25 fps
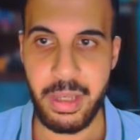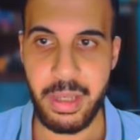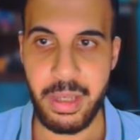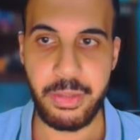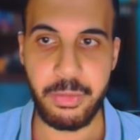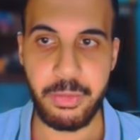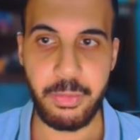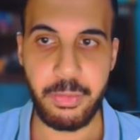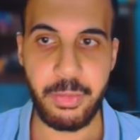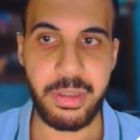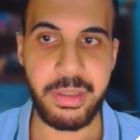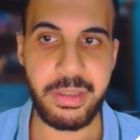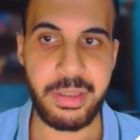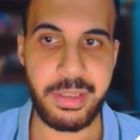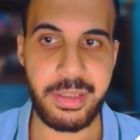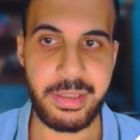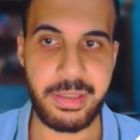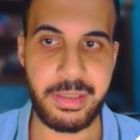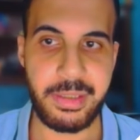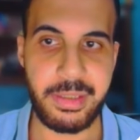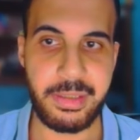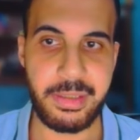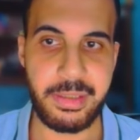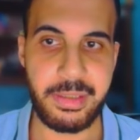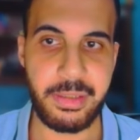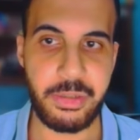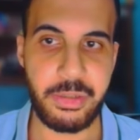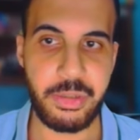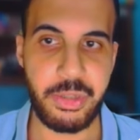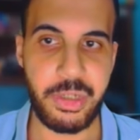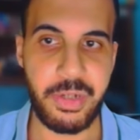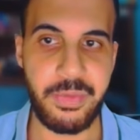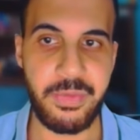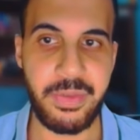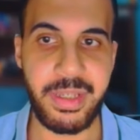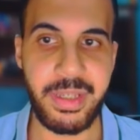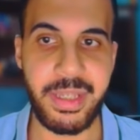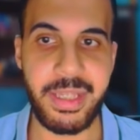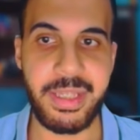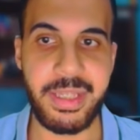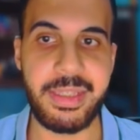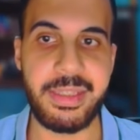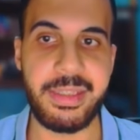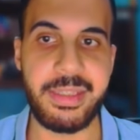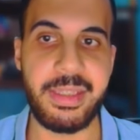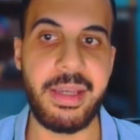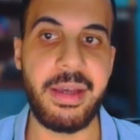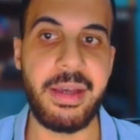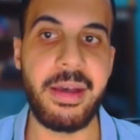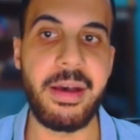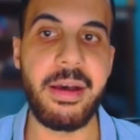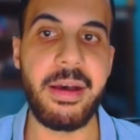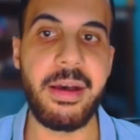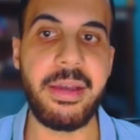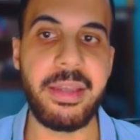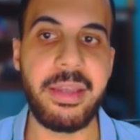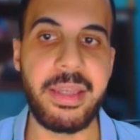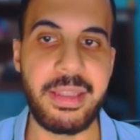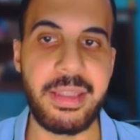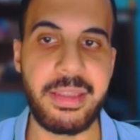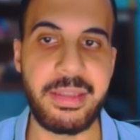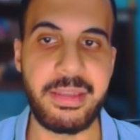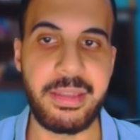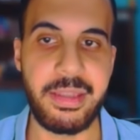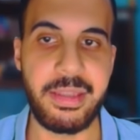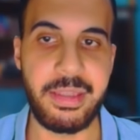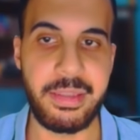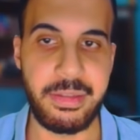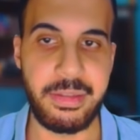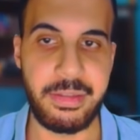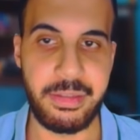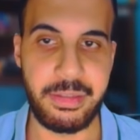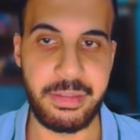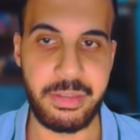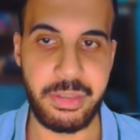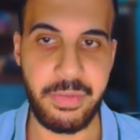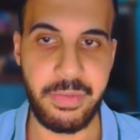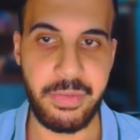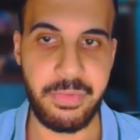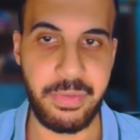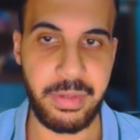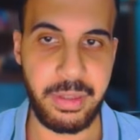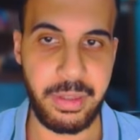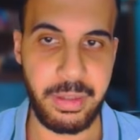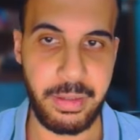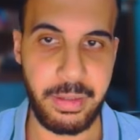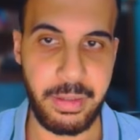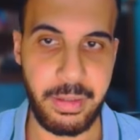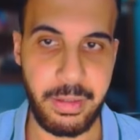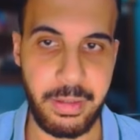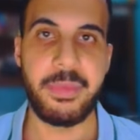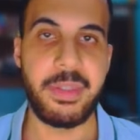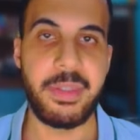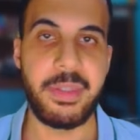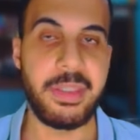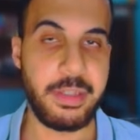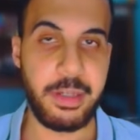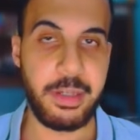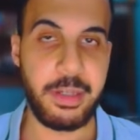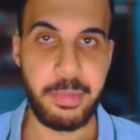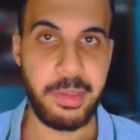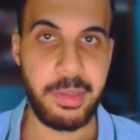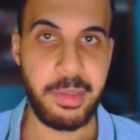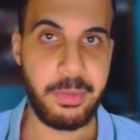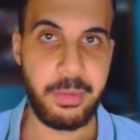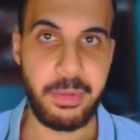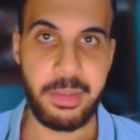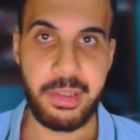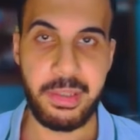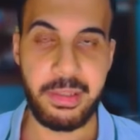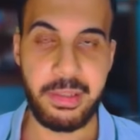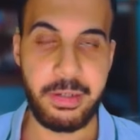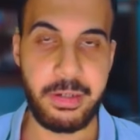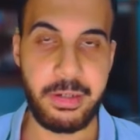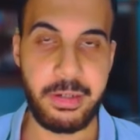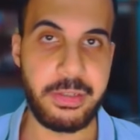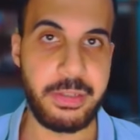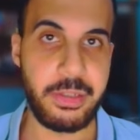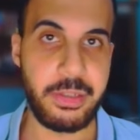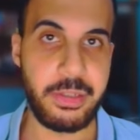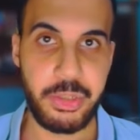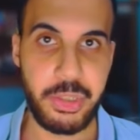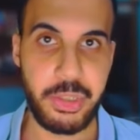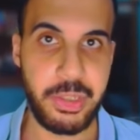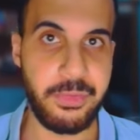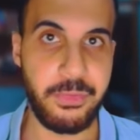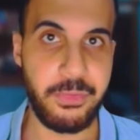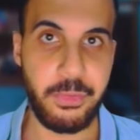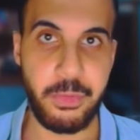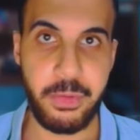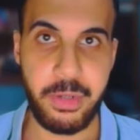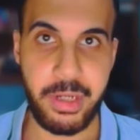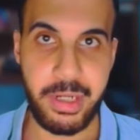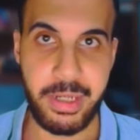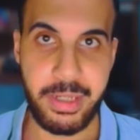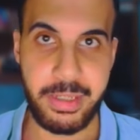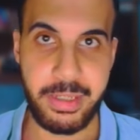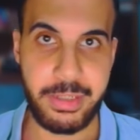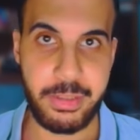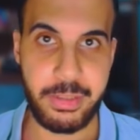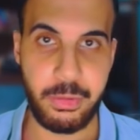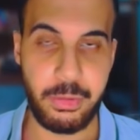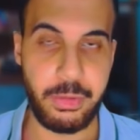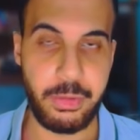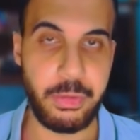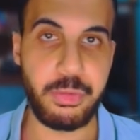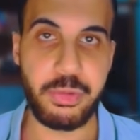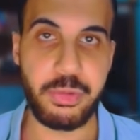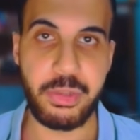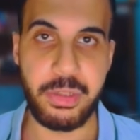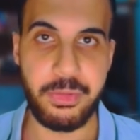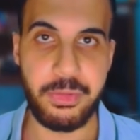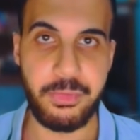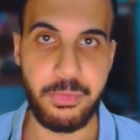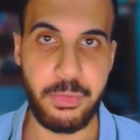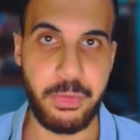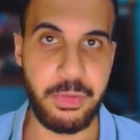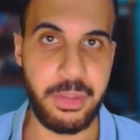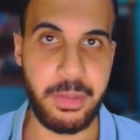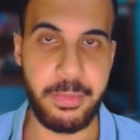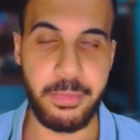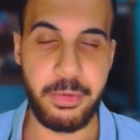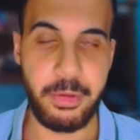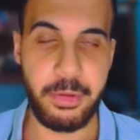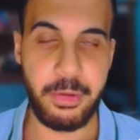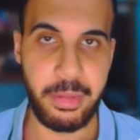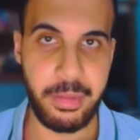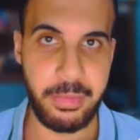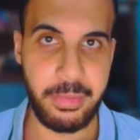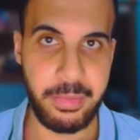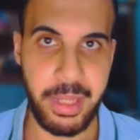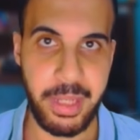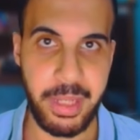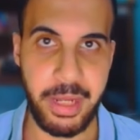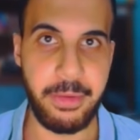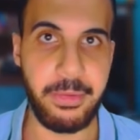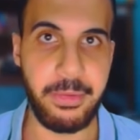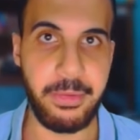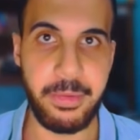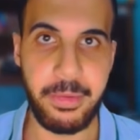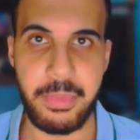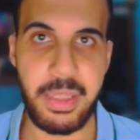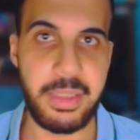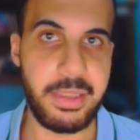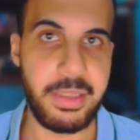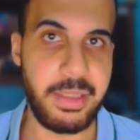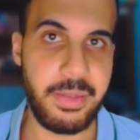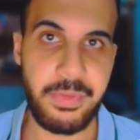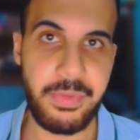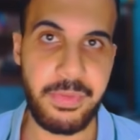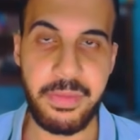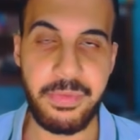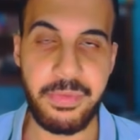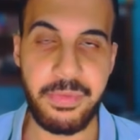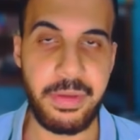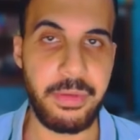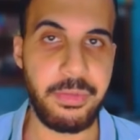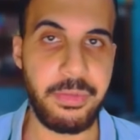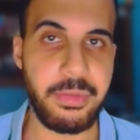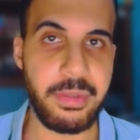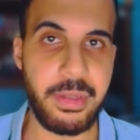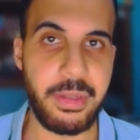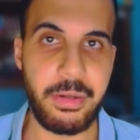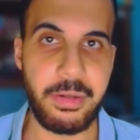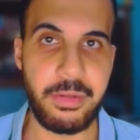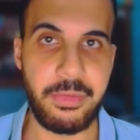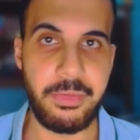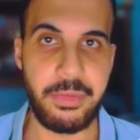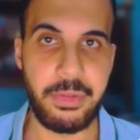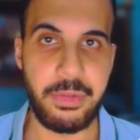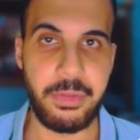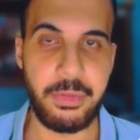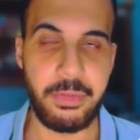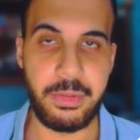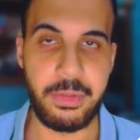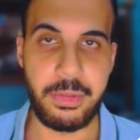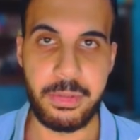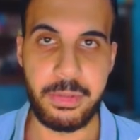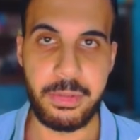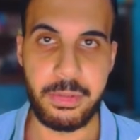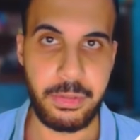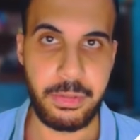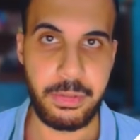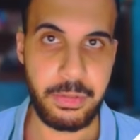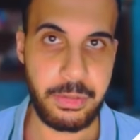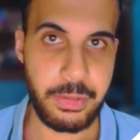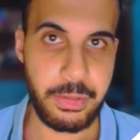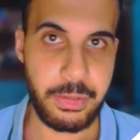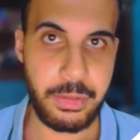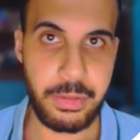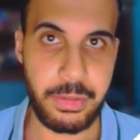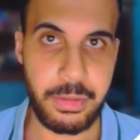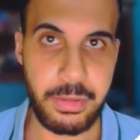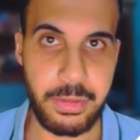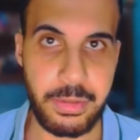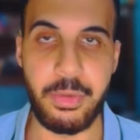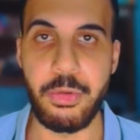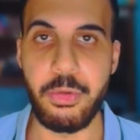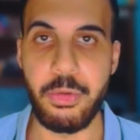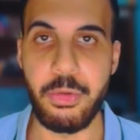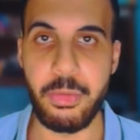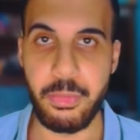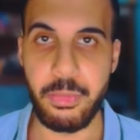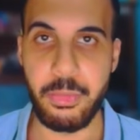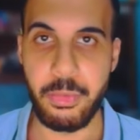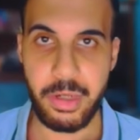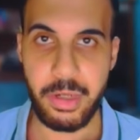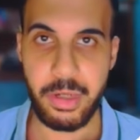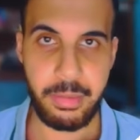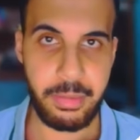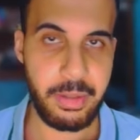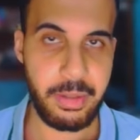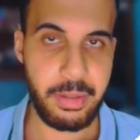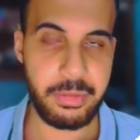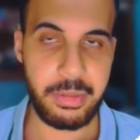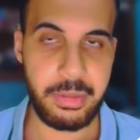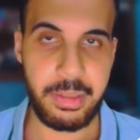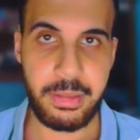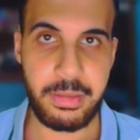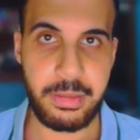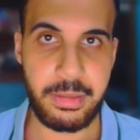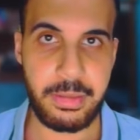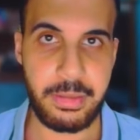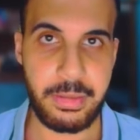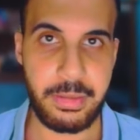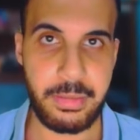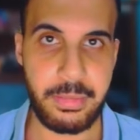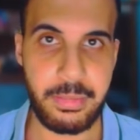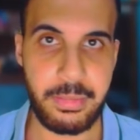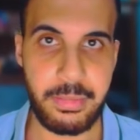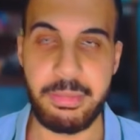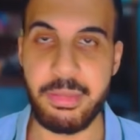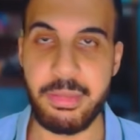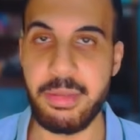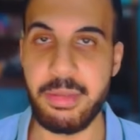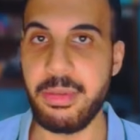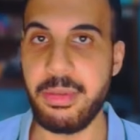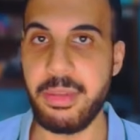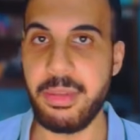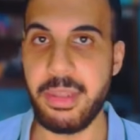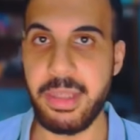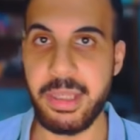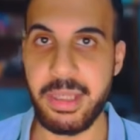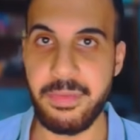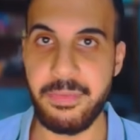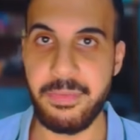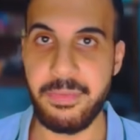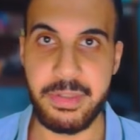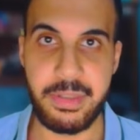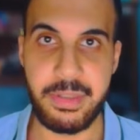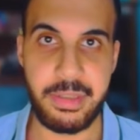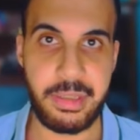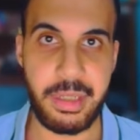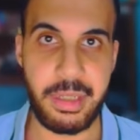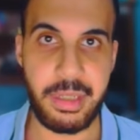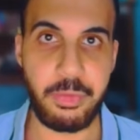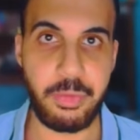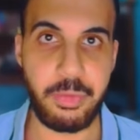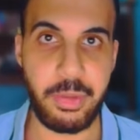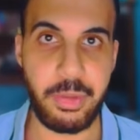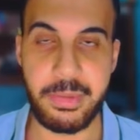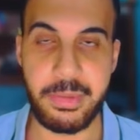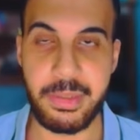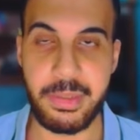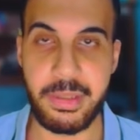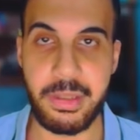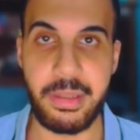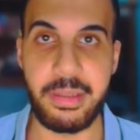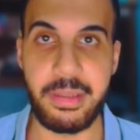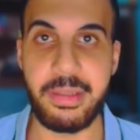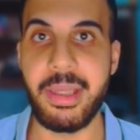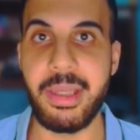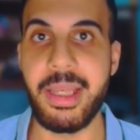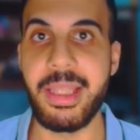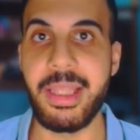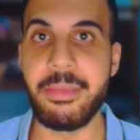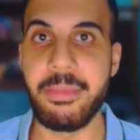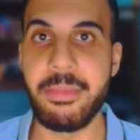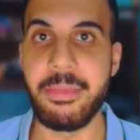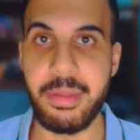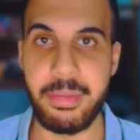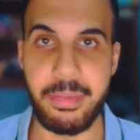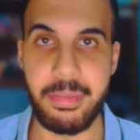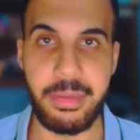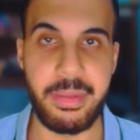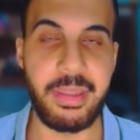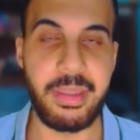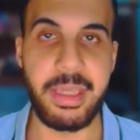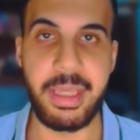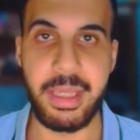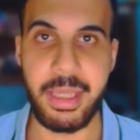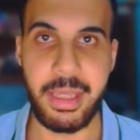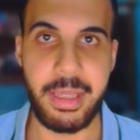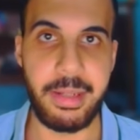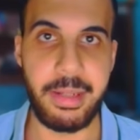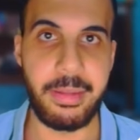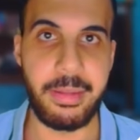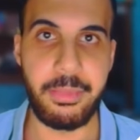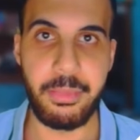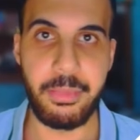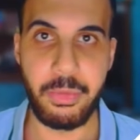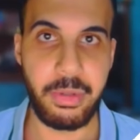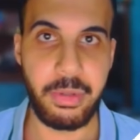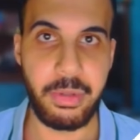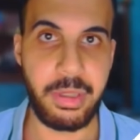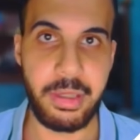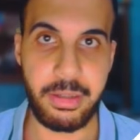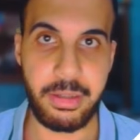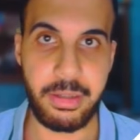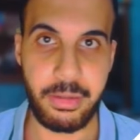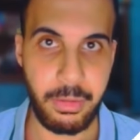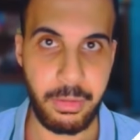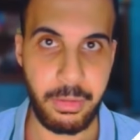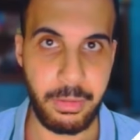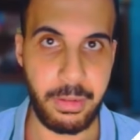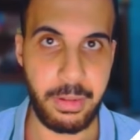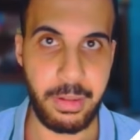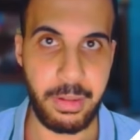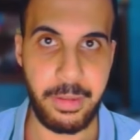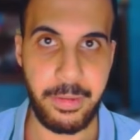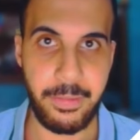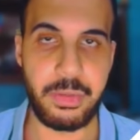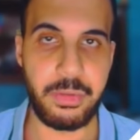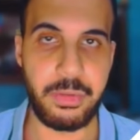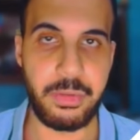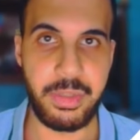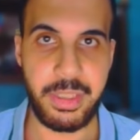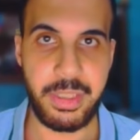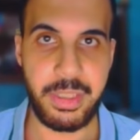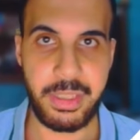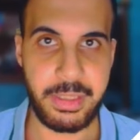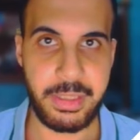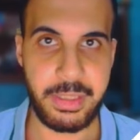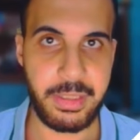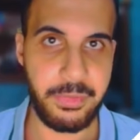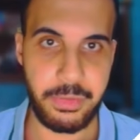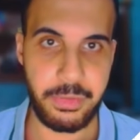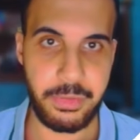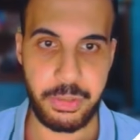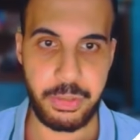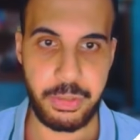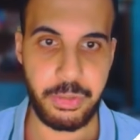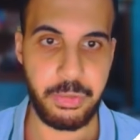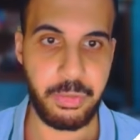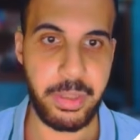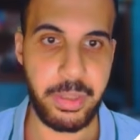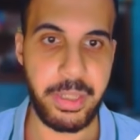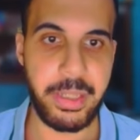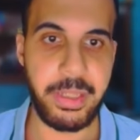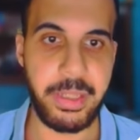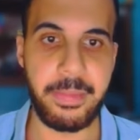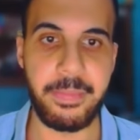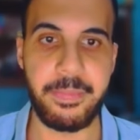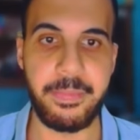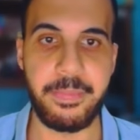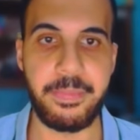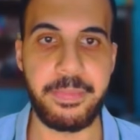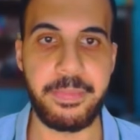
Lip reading: And what is a search traffic? It's a high intent traffic. These are people that are searching for a solution for their problem now. And if they found our video in search, they will know more about us, and maybe they can visit our website, and maybe they can book a call. So that's the first way.